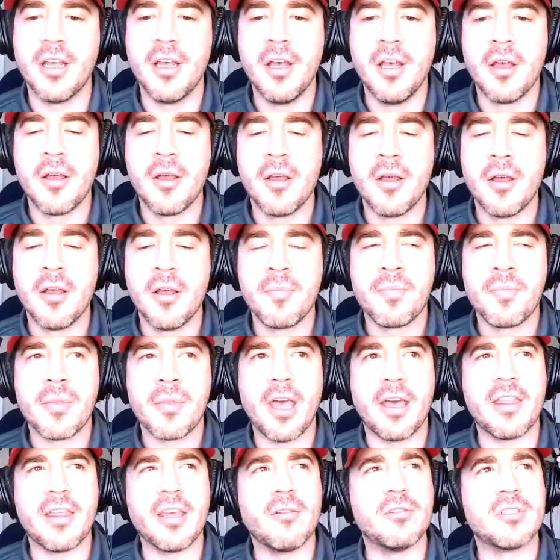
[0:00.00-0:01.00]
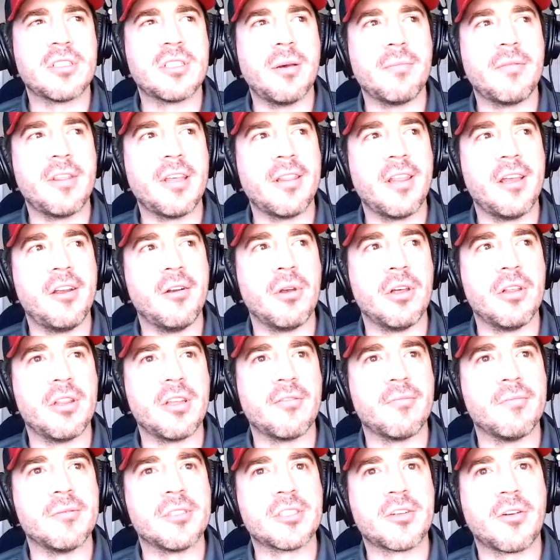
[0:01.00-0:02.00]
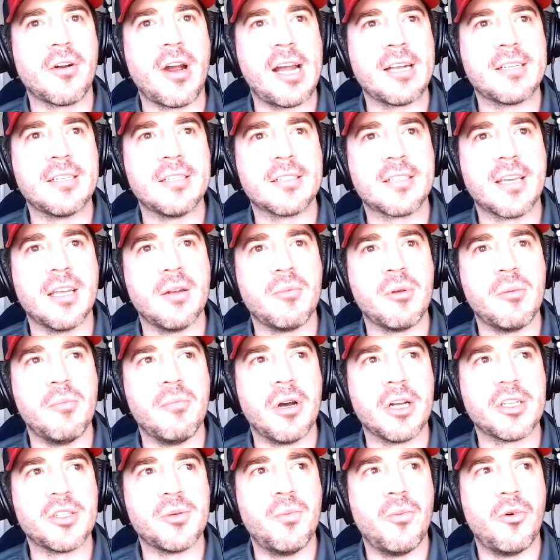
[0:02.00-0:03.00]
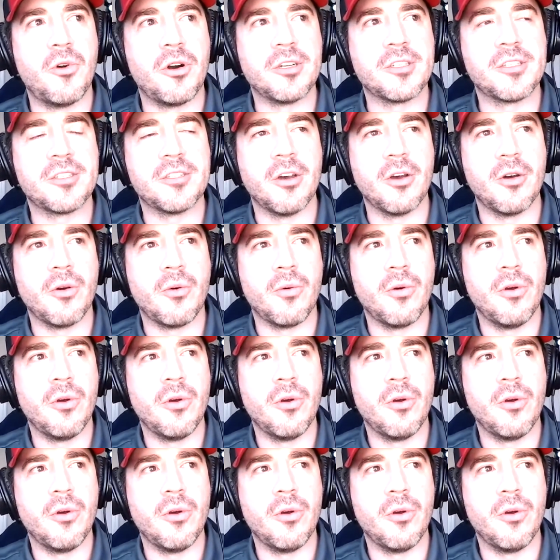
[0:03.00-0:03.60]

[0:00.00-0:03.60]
I think with something that you're building from scratch, it's going to be much more so